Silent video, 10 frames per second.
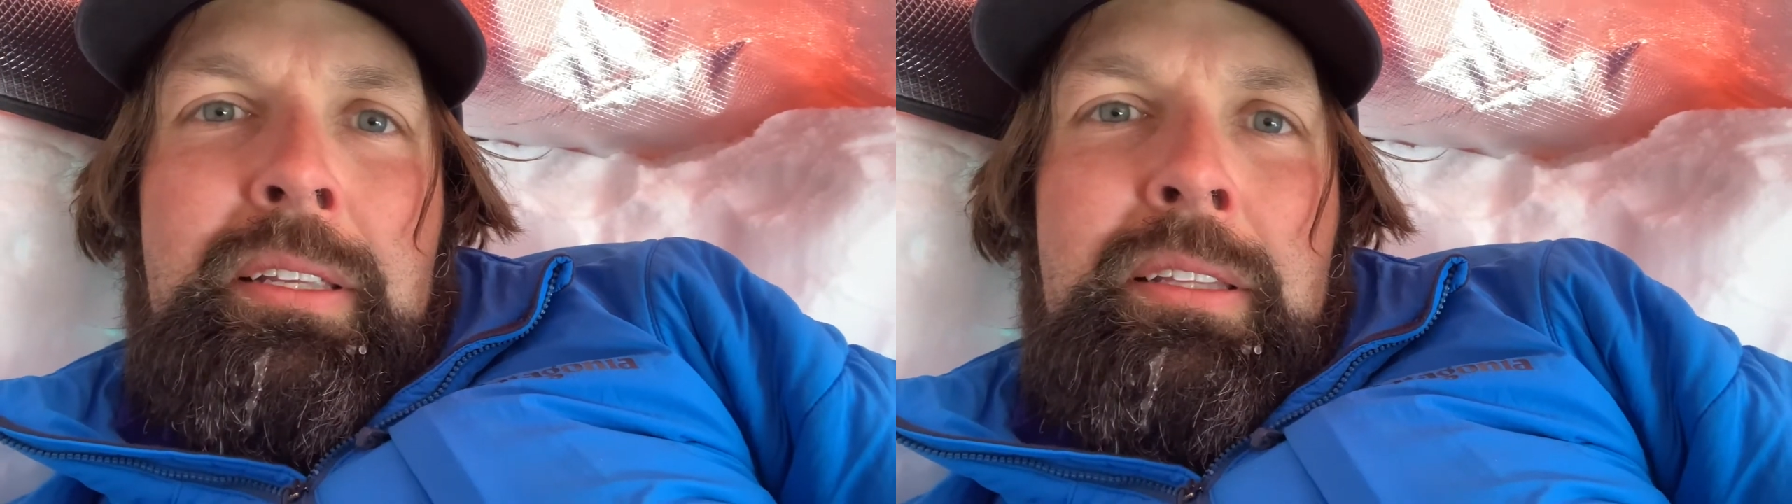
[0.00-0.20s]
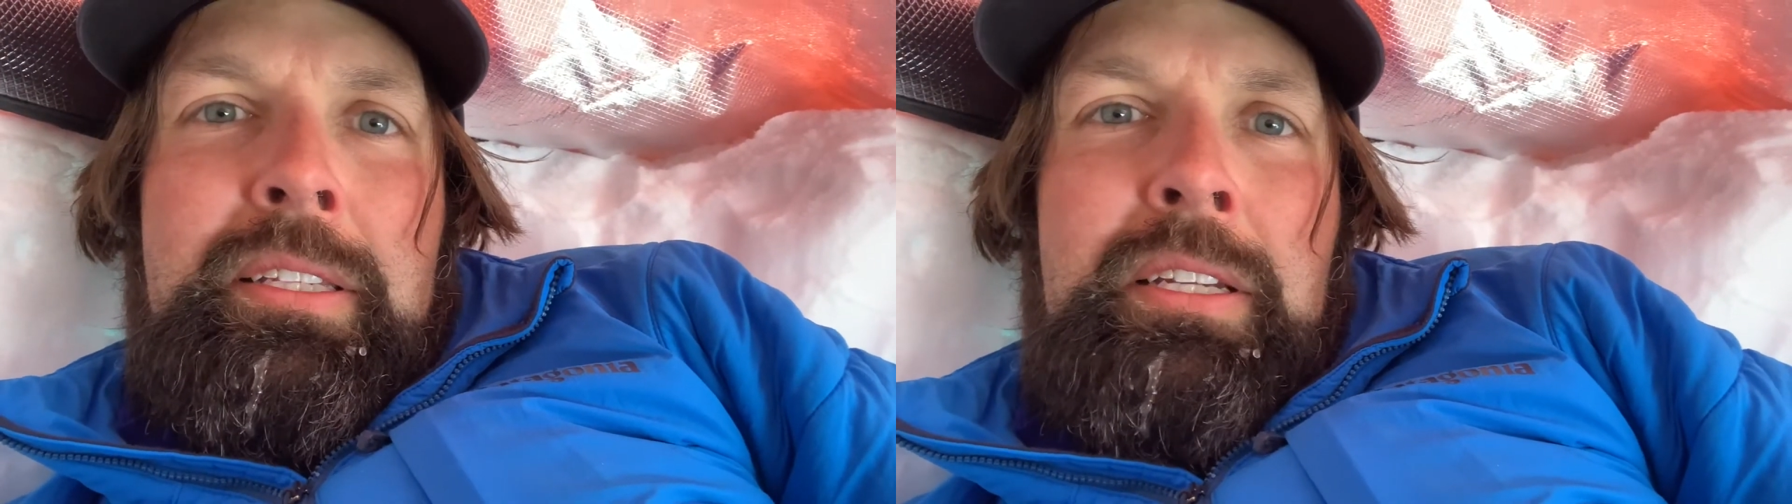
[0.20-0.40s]

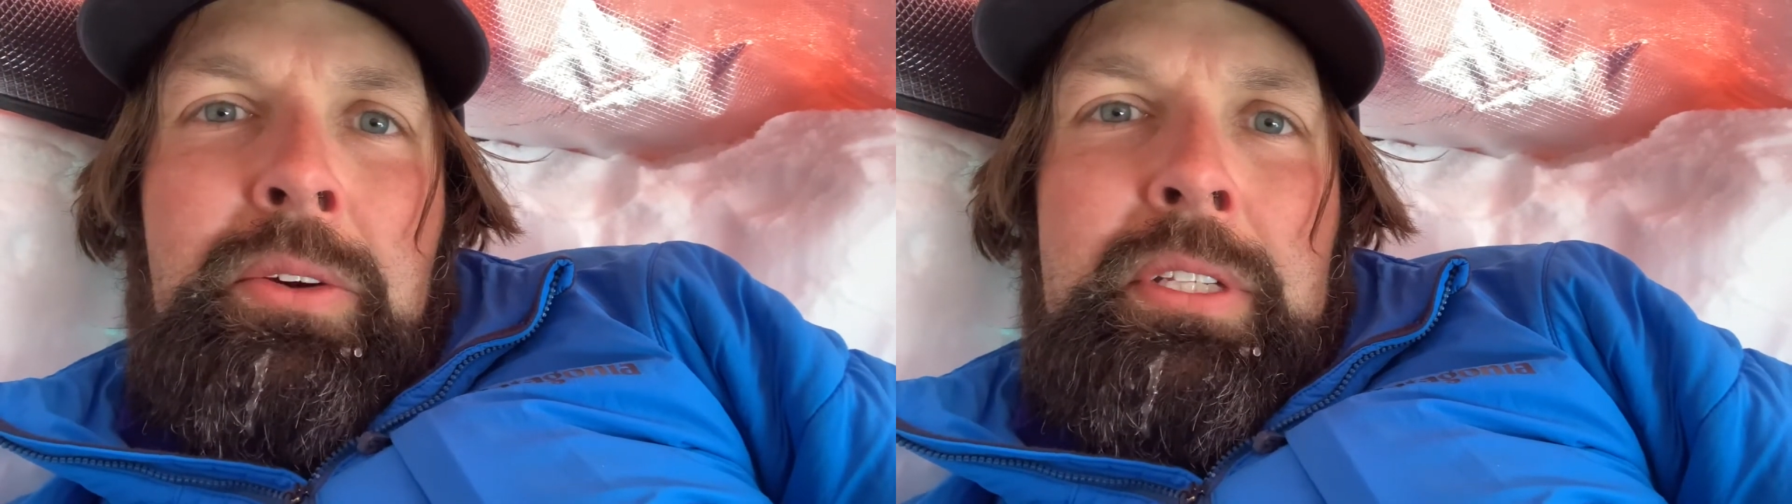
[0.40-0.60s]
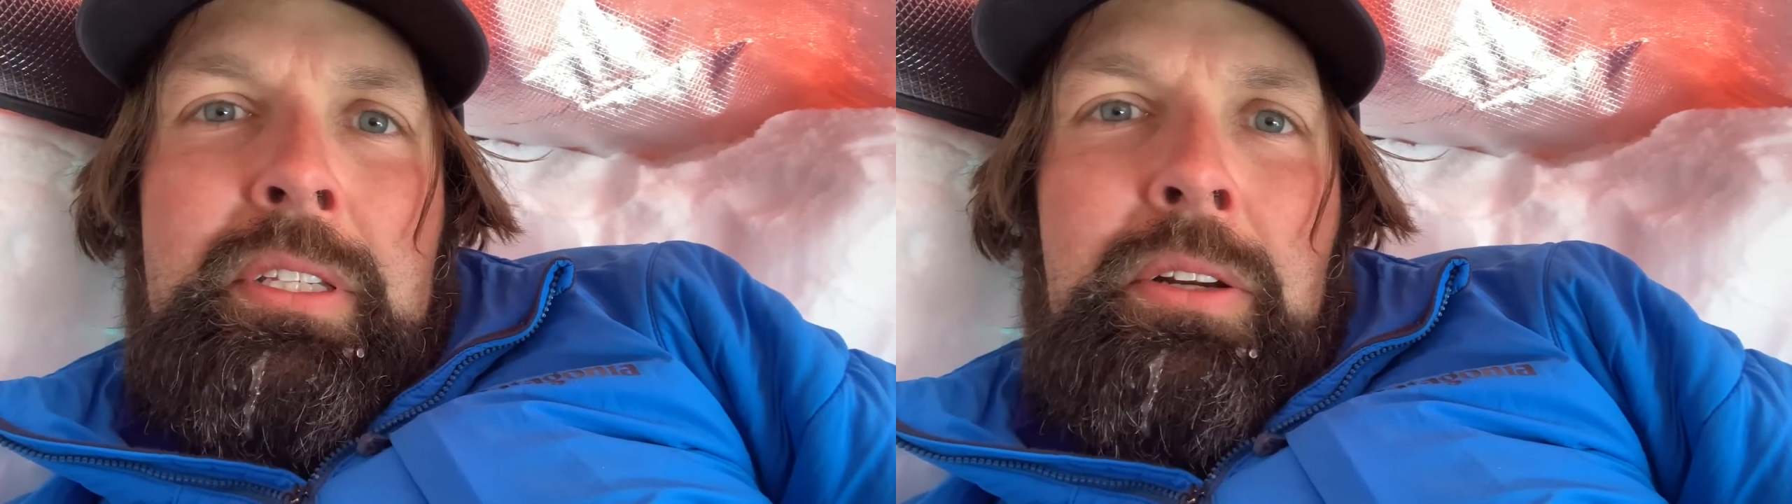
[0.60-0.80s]
the snow
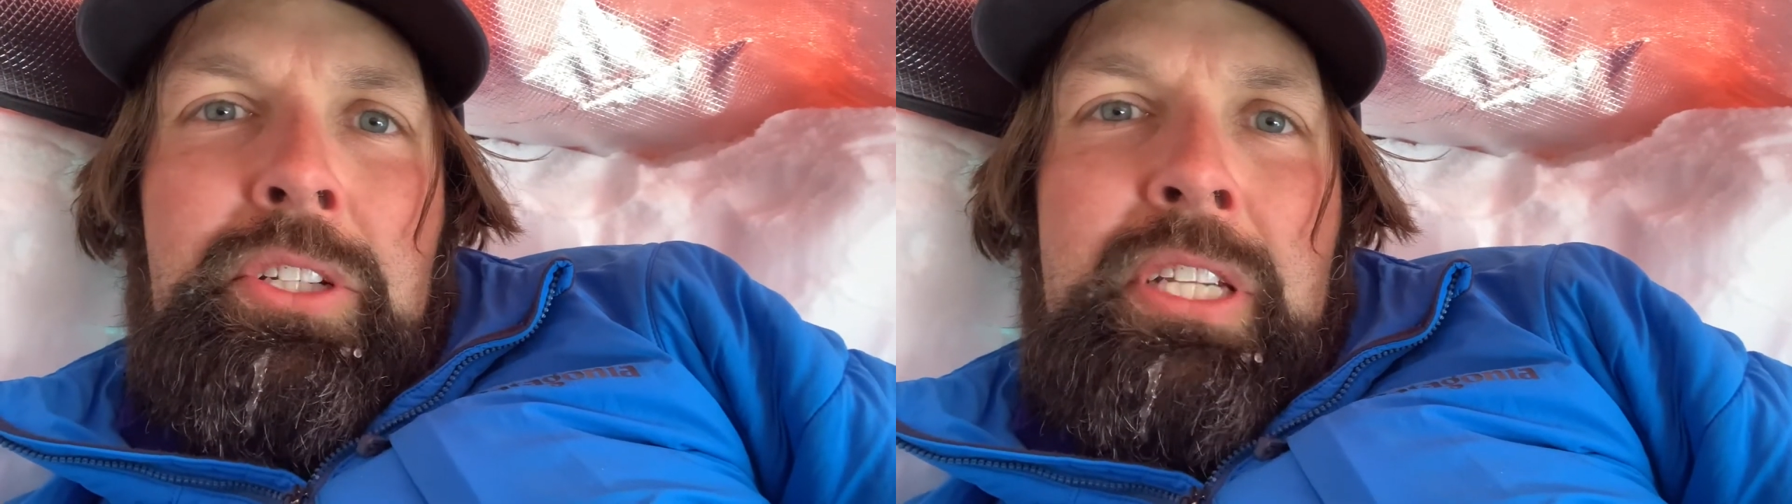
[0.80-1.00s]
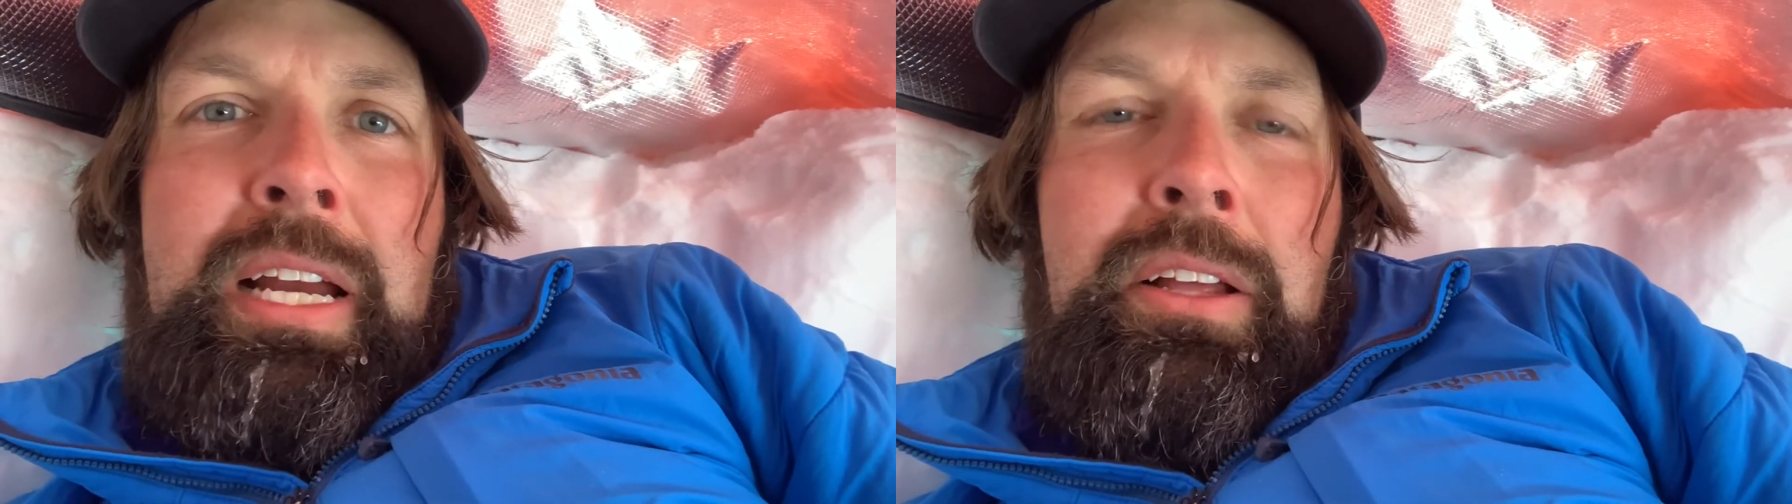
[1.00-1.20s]
is so
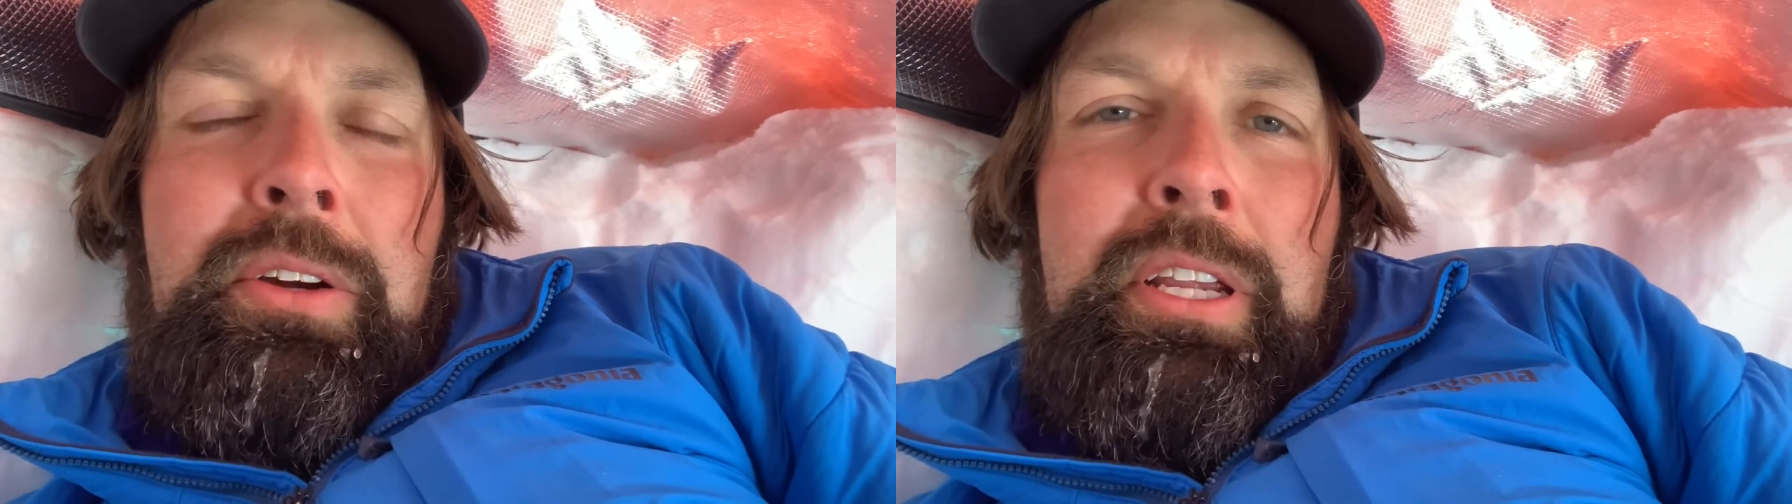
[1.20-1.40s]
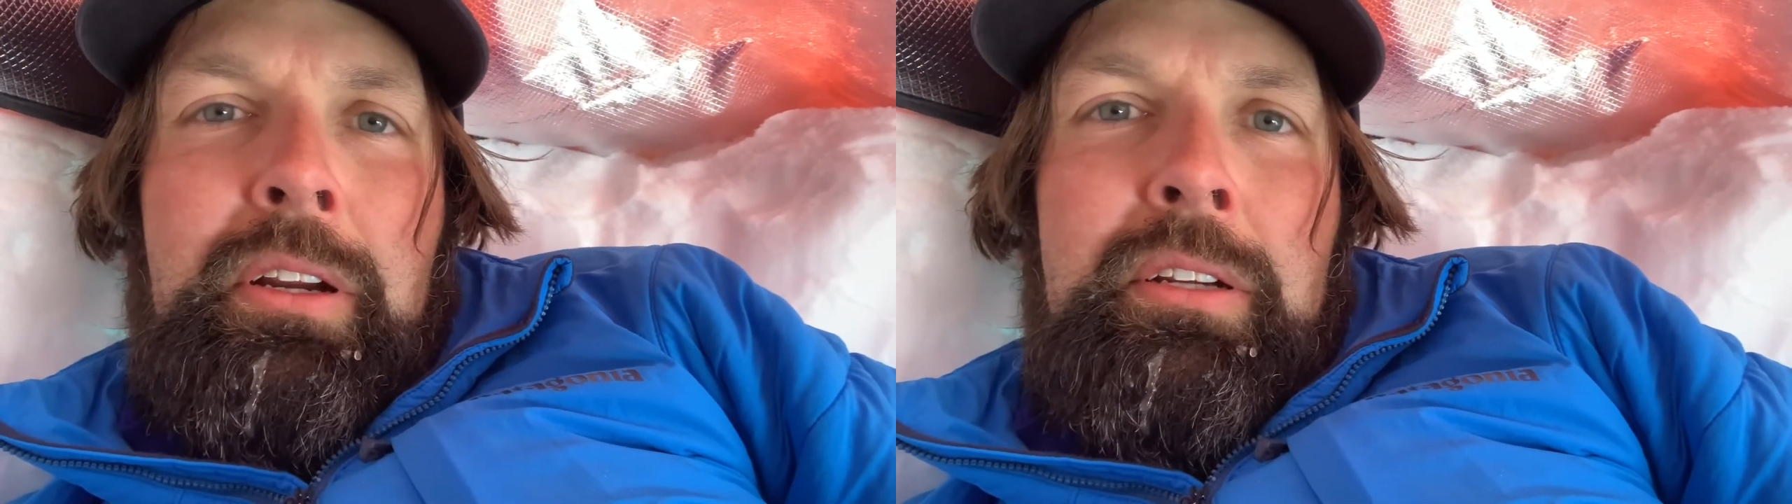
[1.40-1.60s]
shallow here.